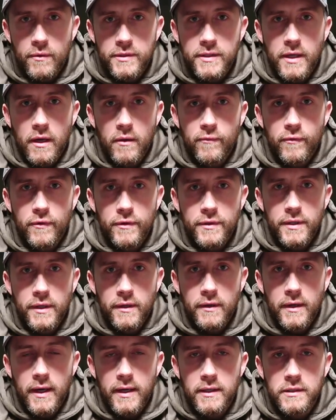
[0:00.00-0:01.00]
was helpful to
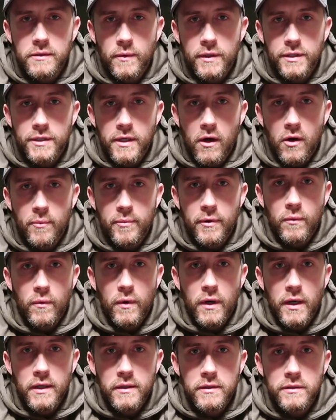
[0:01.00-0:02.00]
you guys, which I hope it
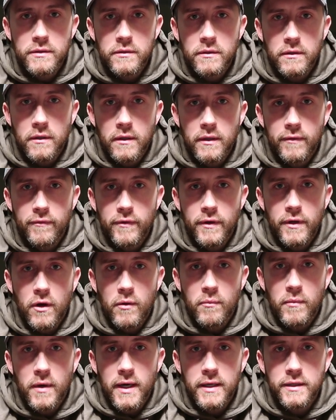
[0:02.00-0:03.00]
was, if you
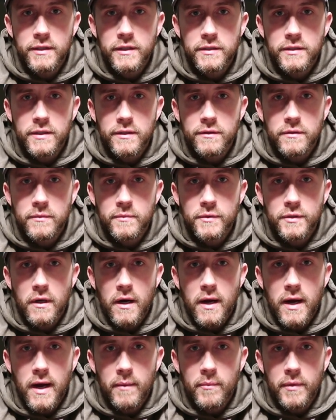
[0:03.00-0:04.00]
don't mind just to
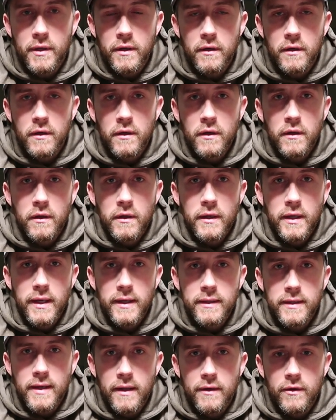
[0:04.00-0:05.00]
subscribe and
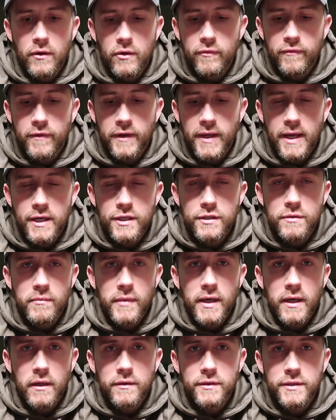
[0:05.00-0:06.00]
hit that notification
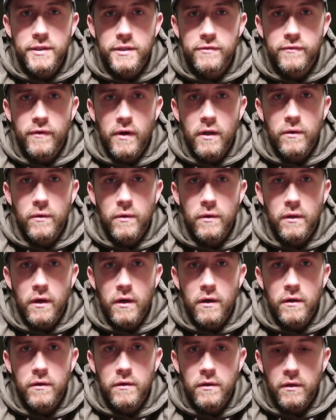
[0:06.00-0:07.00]
bell and just follow
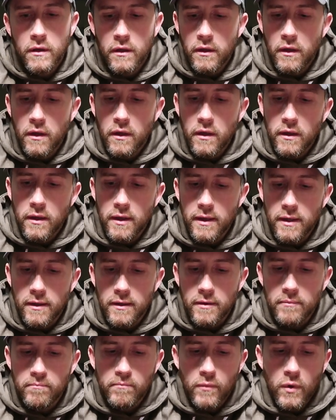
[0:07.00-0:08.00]
along.
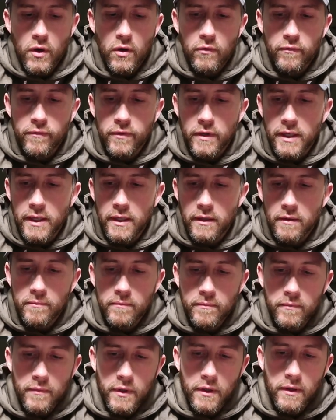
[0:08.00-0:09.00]
Um, hopefully
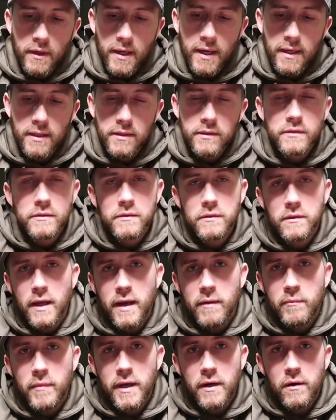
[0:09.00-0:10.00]
you guys
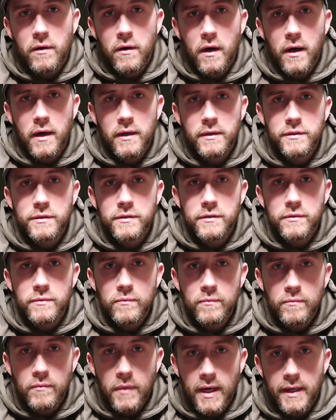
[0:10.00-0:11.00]
have better odds
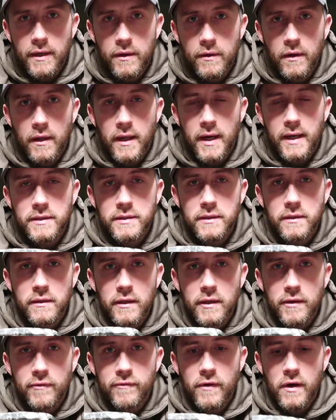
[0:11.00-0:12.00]
by utilizing
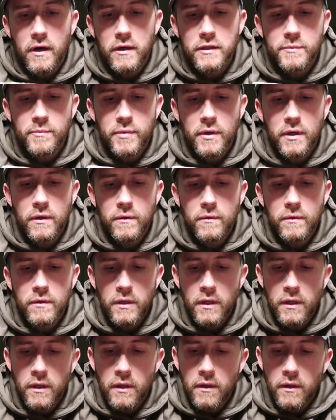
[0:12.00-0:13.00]
the Fox Pro.
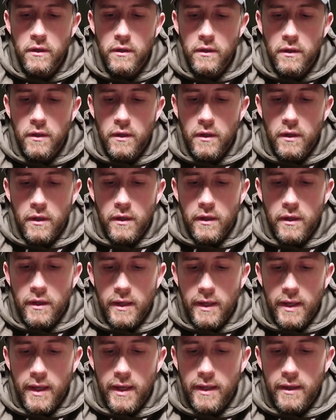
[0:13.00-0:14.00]

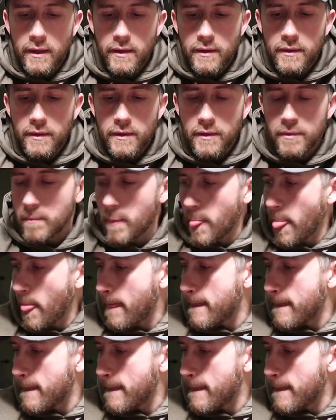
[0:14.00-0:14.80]
And